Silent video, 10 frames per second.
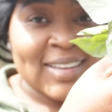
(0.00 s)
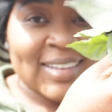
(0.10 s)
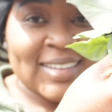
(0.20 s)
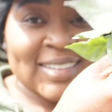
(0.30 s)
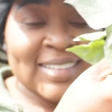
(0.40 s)

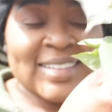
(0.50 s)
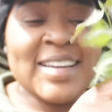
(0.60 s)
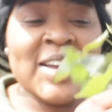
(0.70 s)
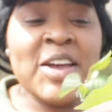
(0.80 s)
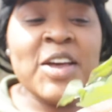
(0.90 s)
Look,
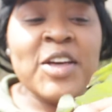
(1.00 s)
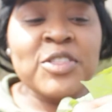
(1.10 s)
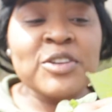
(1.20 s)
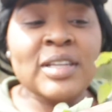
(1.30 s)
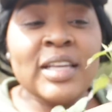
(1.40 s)

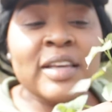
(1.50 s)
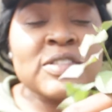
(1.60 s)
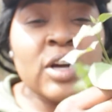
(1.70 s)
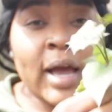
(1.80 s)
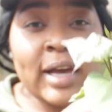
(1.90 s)
their
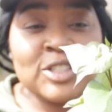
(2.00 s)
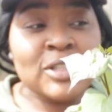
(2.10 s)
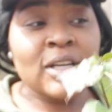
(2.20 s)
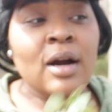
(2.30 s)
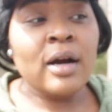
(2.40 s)
leaves are
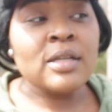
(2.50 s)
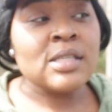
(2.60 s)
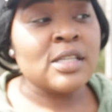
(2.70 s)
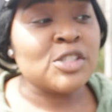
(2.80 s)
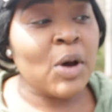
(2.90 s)
actually
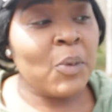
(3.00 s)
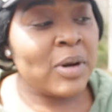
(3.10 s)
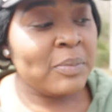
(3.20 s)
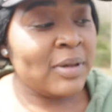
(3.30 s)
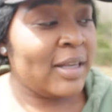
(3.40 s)
hearts. And so I
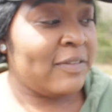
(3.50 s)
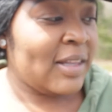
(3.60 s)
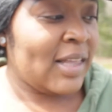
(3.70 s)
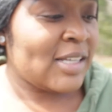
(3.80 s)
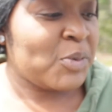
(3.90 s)
want to believe
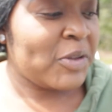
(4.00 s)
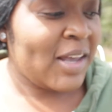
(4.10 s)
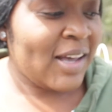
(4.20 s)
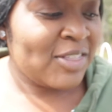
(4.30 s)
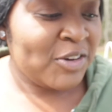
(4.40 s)
that that's where
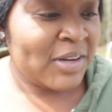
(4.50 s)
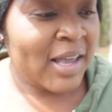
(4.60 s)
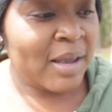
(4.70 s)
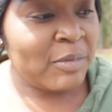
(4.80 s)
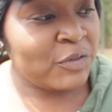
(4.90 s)
they got their
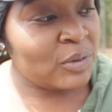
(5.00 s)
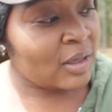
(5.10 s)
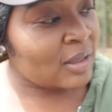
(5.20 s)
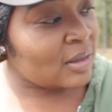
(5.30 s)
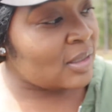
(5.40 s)
name. If you
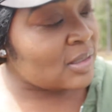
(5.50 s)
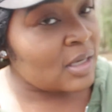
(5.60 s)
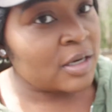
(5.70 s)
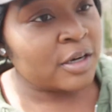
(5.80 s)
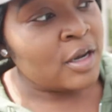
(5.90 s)
look at these
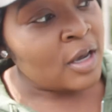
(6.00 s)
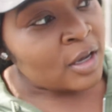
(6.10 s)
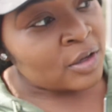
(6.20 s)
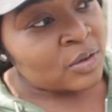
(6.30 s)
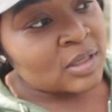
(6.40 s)
here,
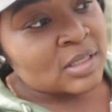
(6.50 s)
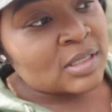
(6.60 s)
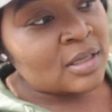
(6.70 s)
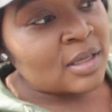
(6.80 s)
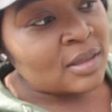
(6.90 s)
you can
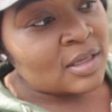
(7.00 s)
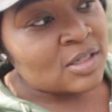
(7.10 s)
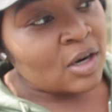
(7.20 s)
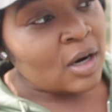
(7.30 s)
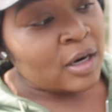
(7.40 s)
see that
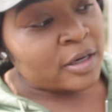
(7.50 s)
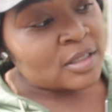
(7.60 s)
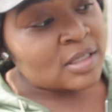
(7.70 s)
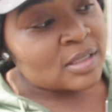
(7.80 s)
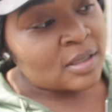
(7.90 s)
these are
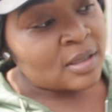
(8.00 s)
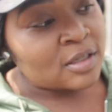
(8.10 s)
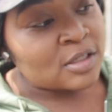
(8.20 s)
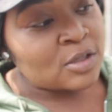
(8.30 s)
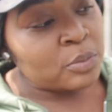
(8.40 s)
hearts.
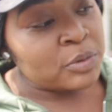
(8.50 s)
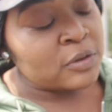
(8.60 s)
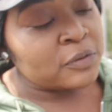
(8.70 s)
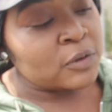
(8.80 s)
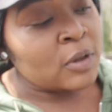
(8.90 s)
They're so
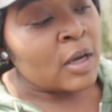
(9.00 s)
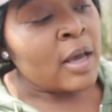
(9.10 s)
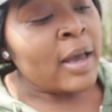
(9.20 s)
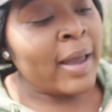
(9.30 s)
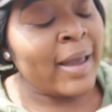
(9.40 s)
beautiful.
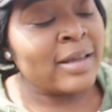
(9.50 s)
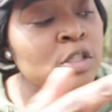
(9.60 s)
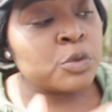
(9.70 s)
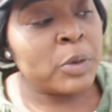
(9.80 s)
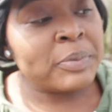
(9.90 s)
And
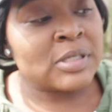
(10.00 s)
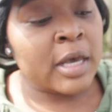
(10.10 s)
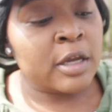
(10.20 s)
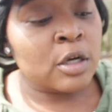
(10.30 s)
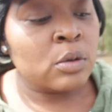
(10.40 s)
sweet
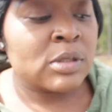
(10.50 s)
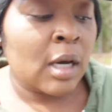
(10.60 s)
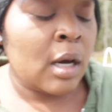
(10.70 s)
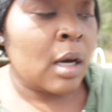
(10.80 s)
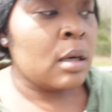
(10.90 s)
potatoes,
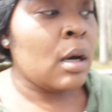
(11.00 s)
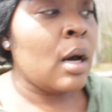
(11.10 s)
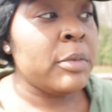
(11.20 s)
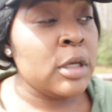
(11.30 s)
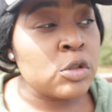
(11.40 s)

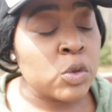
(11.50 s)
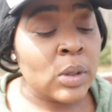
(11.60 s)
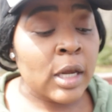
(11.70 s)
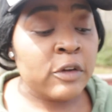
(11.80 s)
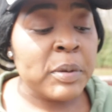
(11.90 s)
unbeknownst to a
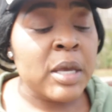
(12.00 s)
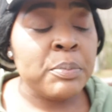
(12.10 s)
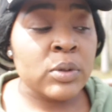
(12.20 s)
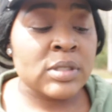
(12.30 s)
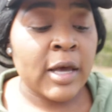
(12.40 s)
lot of
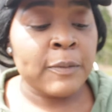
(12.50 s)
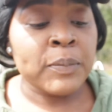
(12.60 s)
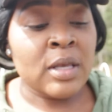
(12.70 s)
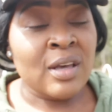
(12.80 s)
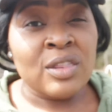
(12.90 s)
people, is that
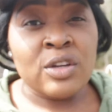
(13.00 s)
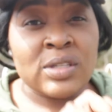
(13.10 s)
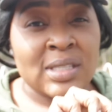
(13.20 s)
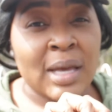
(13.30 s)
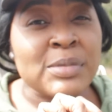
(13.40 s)
their
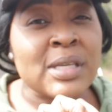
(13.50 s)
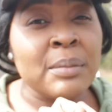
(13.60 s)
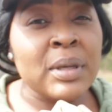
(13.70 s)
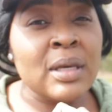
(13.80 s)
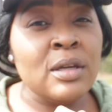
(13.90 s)
stems
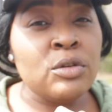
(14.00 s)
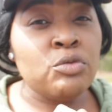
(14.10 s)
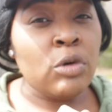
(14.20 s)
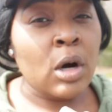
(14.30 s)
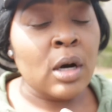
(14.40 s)
can be eaten
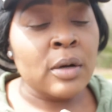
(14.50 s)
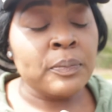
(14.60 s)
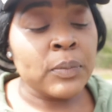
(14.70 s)
raw,